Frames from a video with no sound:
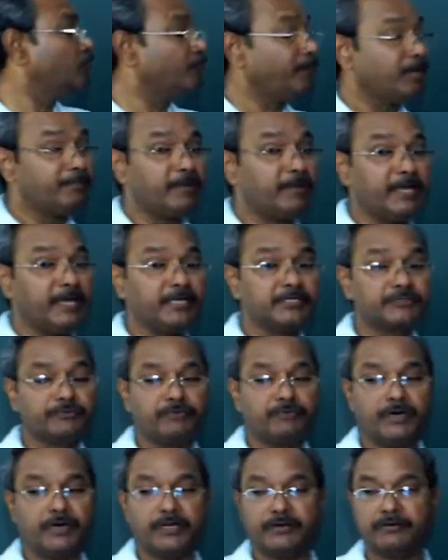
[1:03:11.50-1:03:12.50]
minus
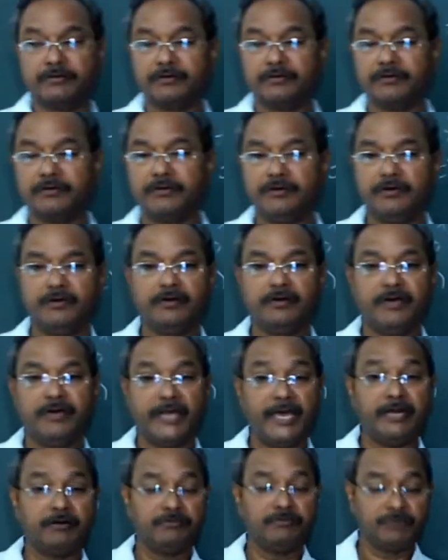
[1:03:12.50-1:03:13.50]
1. Tan
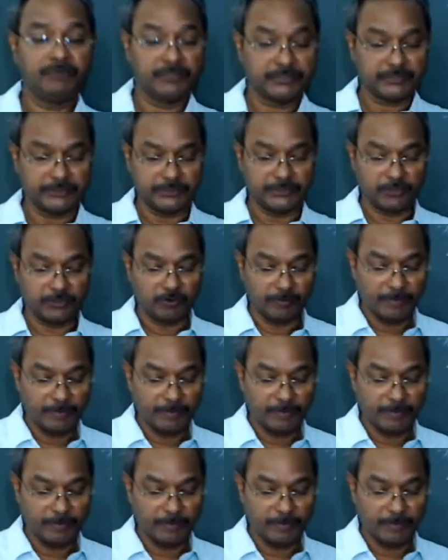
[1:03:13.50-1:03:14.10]
inverse 0 by